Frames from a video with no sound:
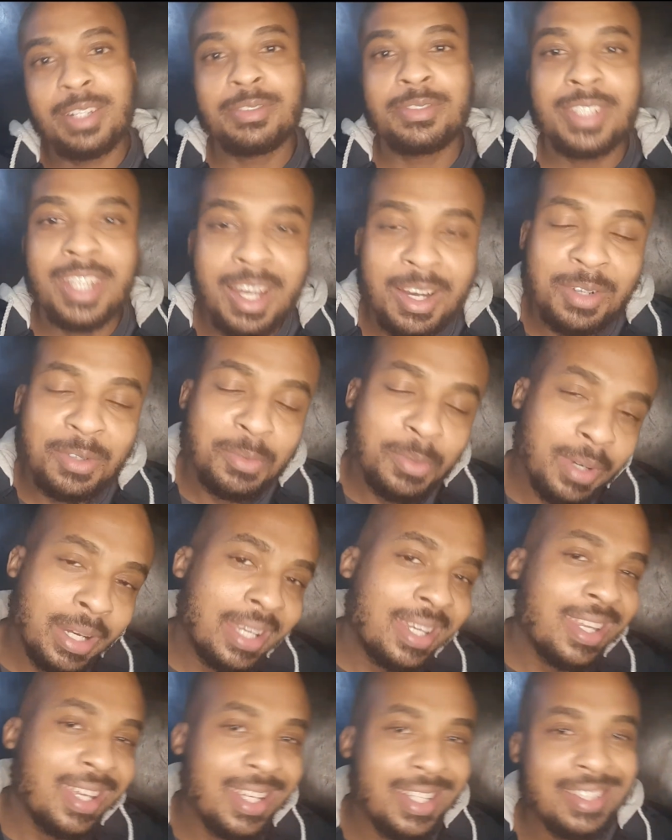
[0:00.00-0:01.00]
Yo,
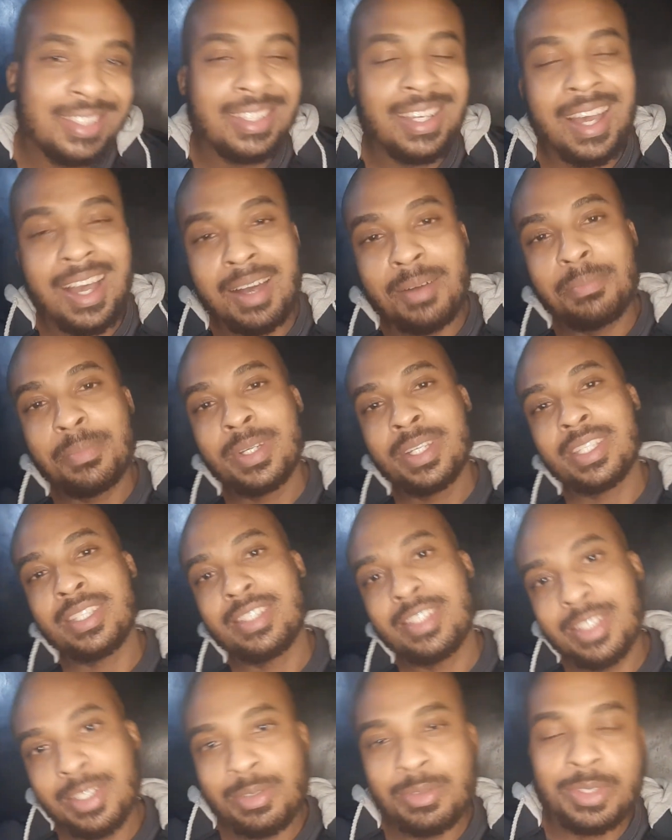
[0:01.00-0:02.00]
what is up,
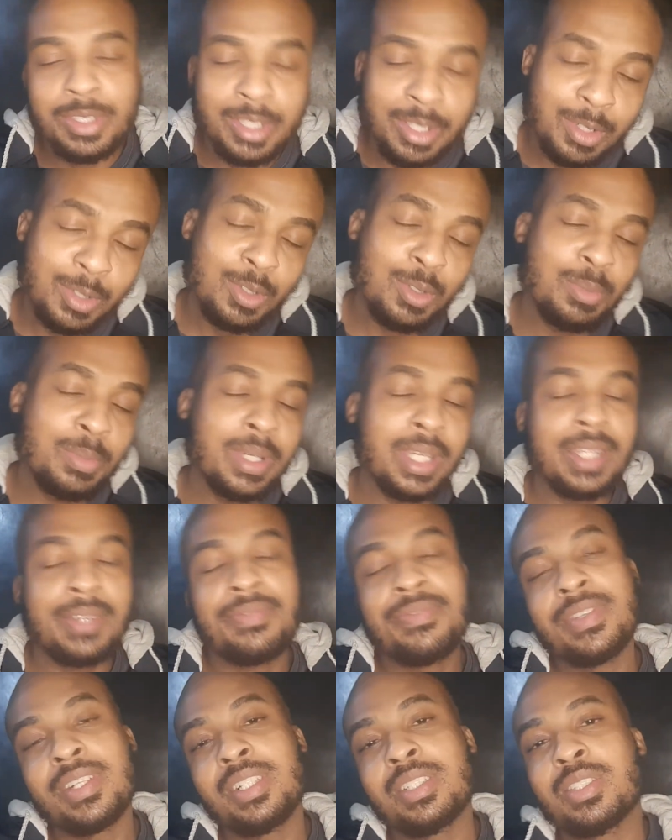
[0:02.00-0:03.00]
YouTube? It
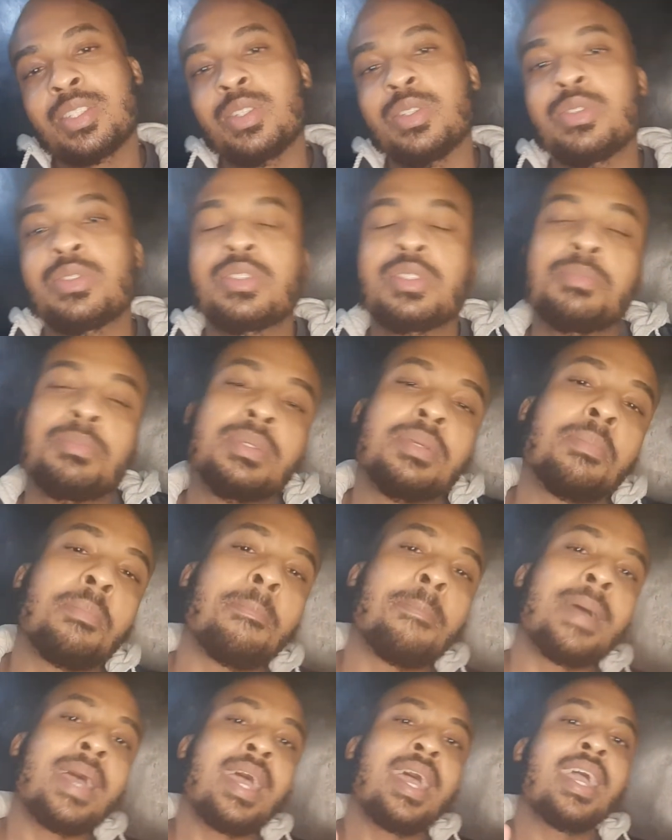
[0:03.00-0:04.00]
feels good to be
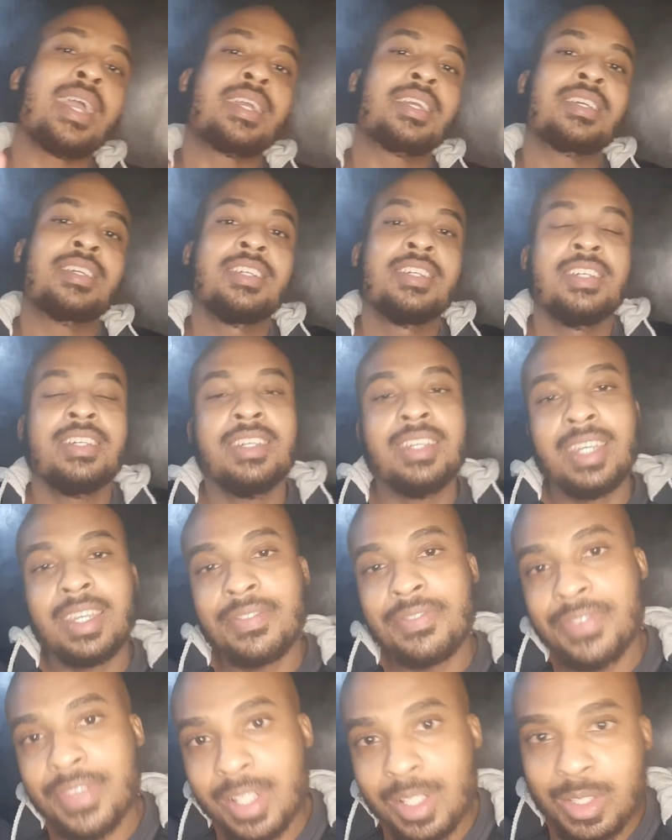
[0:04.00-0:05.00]
back.
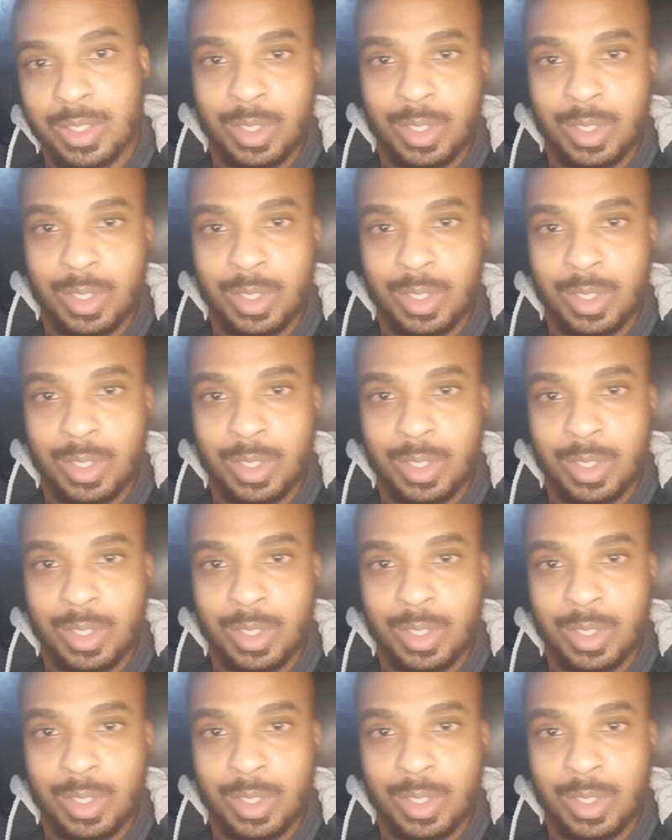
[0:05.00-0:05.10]
It feels